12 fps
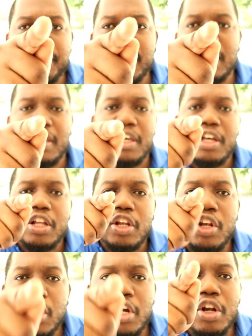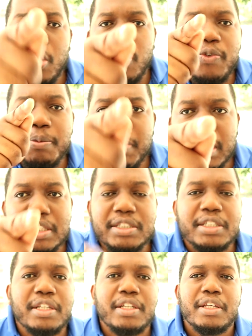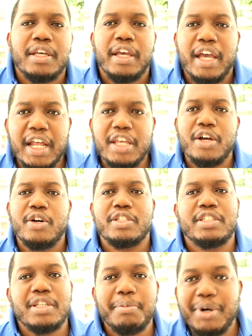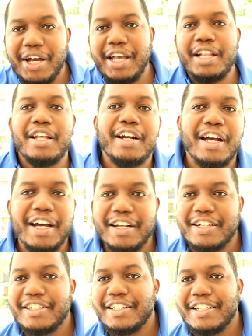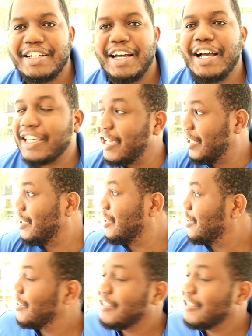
to learn how to mix. Anyways, it's a boy Eldorado. Again,